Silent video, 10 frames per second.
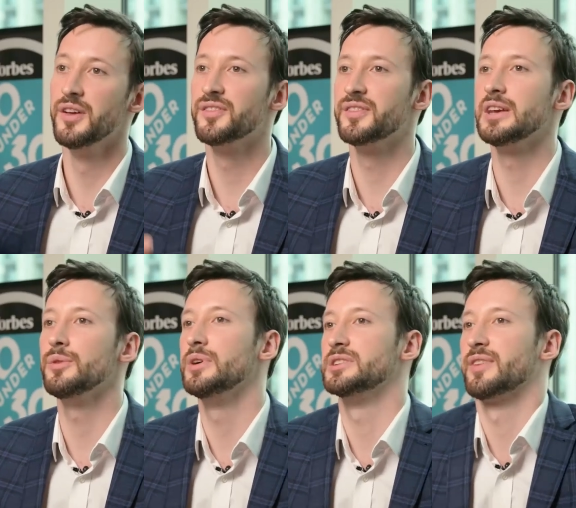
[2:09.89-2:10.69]
see
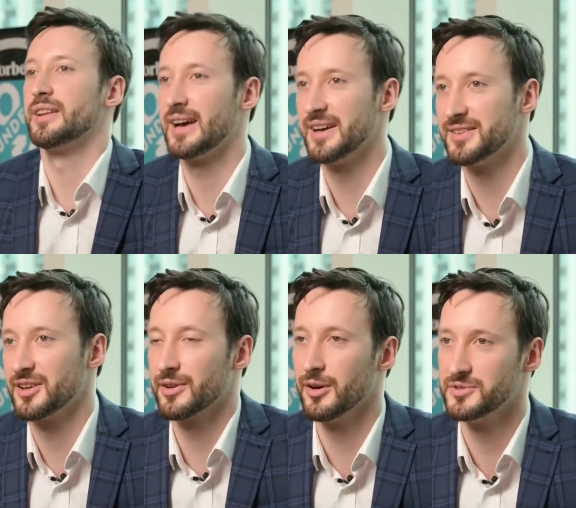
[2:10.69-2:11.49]
which fantastic
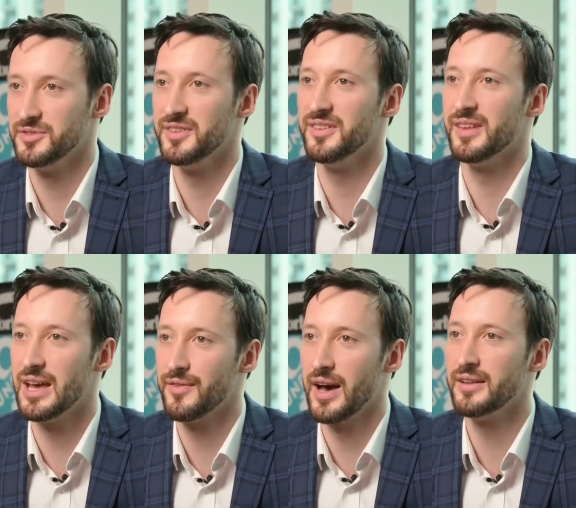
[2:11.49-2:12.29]
career opportunities
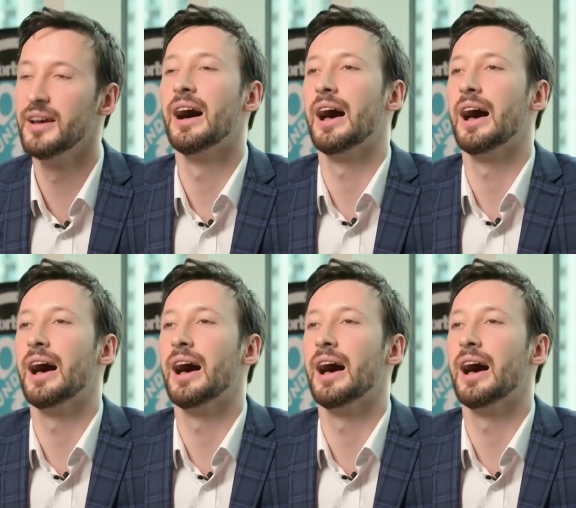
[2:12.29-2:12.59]
they've had,